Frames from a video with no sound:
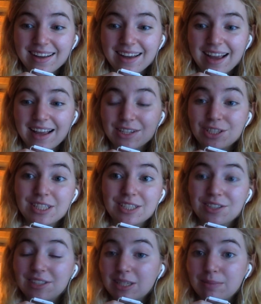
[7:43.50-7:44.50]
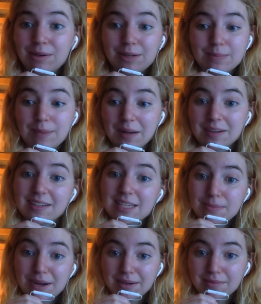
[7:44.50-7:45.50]
and she should still be respected
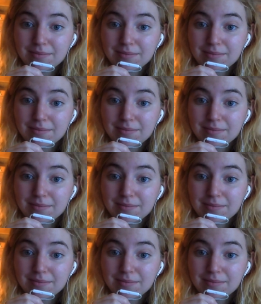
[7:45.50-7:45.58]
despite.